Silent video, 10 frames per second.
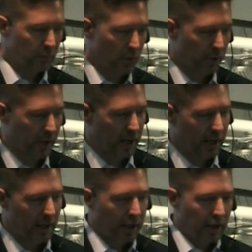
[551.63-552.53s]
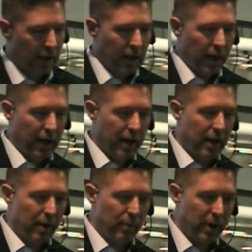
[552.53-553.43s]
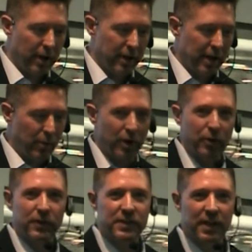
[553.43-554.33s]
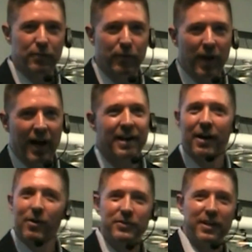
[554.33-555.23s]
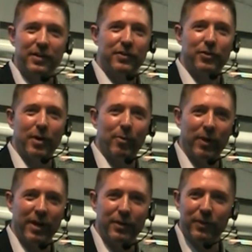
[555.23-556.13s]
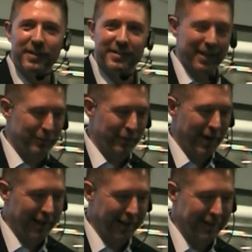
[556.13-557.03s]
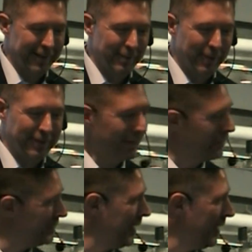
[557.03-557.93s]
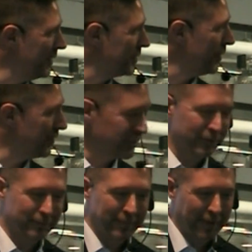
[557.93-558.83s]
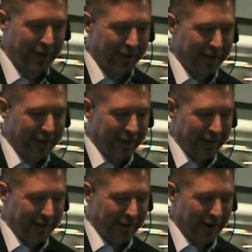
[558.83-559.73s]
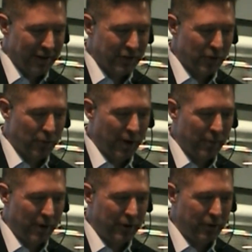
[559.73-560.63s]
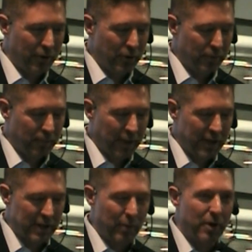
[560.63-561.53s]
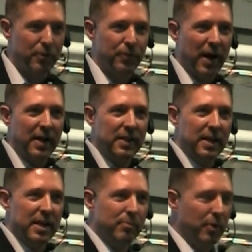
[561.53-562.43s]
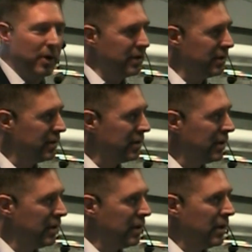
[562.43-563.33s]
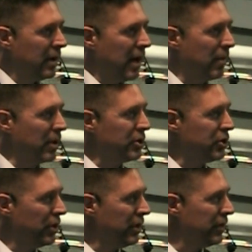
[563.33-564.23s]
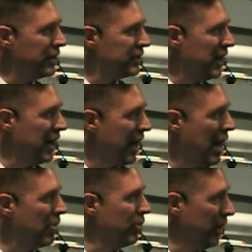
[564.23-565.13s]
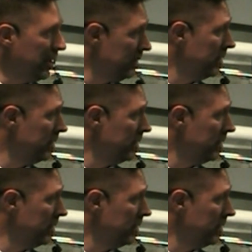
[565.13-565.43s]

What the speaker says: Okay? And I want to, now we're going to do this on the fly. Now I always get into trouble when I do things on the fly like this, but we'll see how this goes. All right, so what I want to do is I want to define the input. I want to show you the desired output.